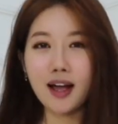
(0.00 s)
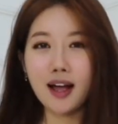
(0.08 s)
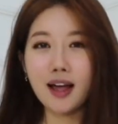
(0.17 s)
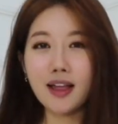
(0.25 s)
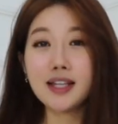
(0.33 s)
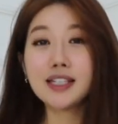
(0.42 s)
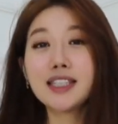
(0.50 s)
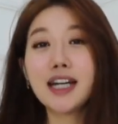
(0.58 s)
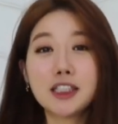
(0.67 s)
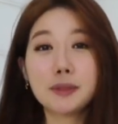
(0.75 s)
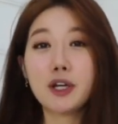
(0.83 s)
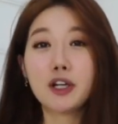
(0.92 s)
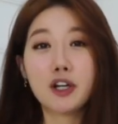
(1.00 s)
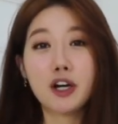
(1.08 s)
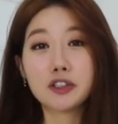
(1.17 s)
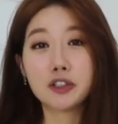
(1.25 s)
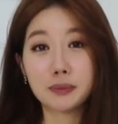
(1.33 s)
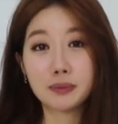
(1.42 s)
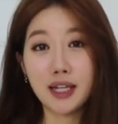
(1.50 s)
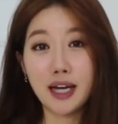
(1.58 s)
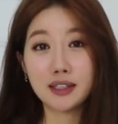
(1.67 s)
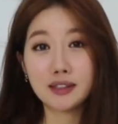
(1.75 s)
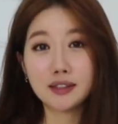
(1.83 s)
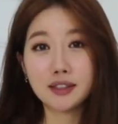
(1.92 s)
This has to be a long-term plan,
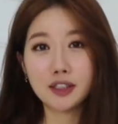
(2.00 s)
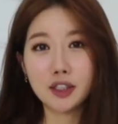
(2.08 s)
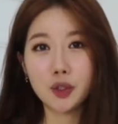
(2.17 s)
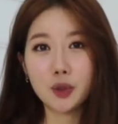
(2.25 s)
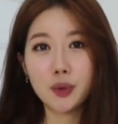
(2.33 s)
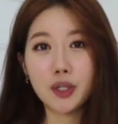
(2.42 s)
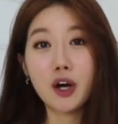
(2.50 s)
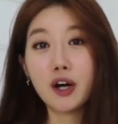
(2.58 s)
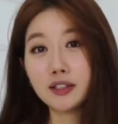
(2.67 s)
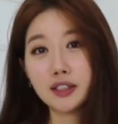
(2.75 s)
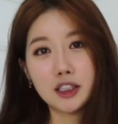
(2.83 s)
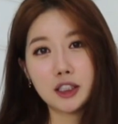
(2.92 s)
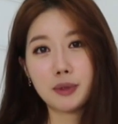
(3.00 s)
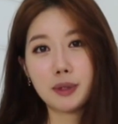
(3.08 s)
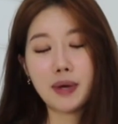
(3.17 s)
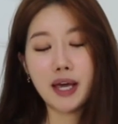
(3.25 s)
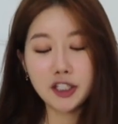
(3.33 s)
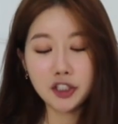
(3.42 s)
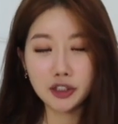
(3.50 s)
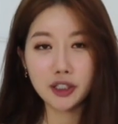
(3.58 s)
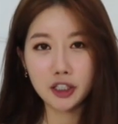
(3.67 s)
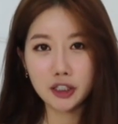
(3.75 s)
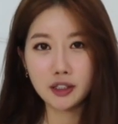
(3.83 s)
so we all need to be patient here